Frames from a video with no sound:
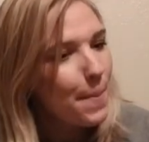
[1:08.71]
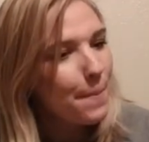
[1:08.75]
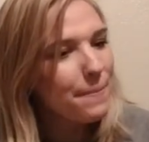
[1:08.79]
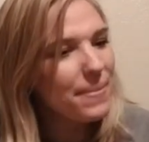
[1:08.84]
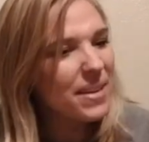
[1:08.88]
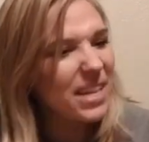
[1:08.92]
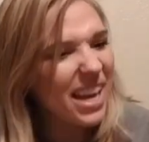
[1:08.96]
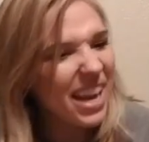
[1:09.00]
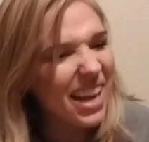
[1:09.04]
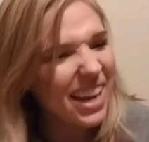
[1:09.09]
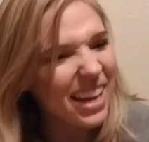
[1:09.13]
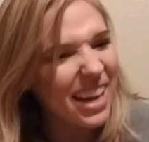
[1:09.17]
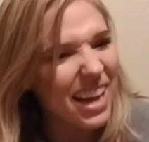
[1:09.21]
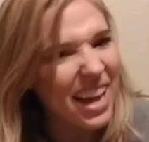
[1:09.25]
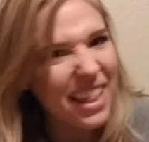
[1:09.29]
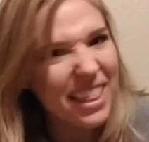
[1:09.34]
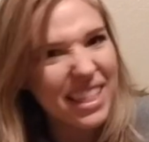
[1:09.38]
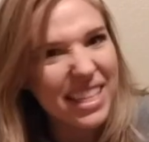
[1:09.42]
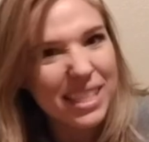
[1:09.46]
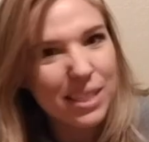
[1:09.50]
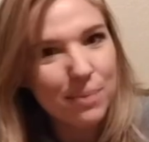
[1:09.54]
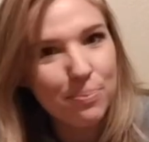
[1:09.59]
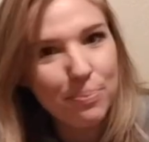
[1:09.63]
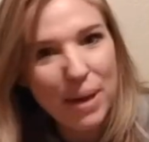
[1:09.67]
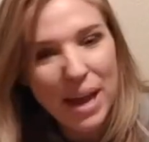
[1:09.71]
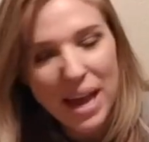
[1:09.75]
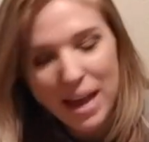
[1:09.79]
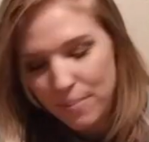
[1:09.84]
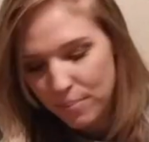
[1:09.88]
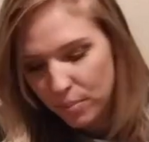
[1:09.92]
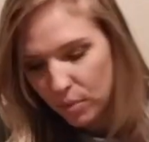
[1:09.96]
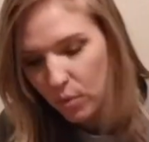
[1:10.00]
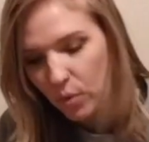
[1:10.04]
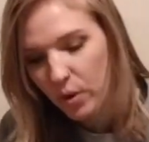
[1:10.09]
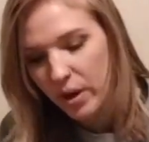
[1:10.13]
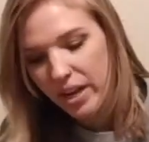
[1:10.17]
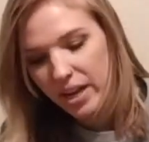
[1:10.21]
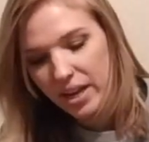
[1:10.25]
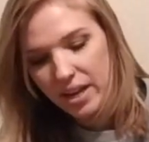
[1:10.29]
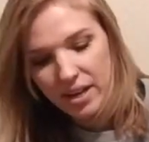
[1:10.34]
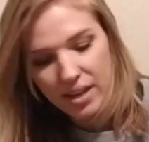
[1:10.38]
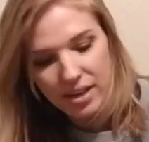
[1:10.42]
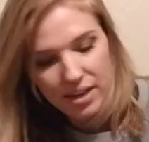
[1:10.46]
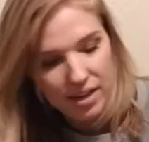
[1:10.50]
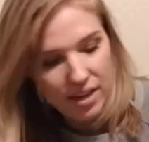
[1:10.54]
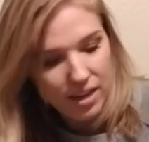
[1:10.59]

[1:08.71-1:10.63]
but I got this bad boy